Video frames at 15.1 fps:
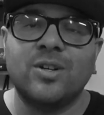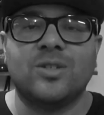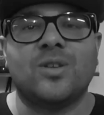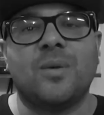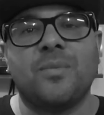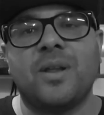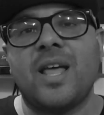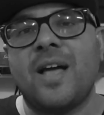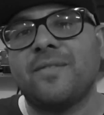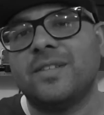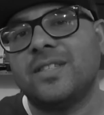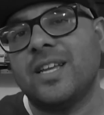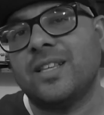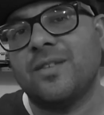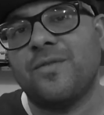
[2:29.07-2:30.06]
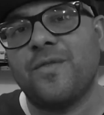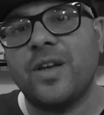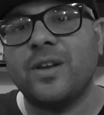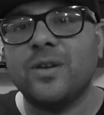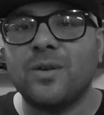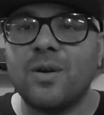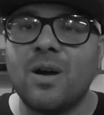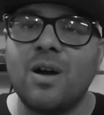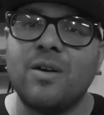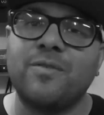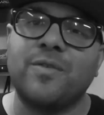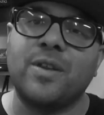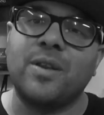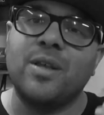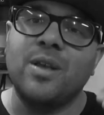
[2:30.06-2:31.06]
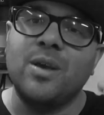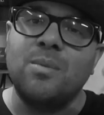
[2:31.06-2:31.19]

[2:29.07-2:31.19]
So I'm gonna have to take the fender off and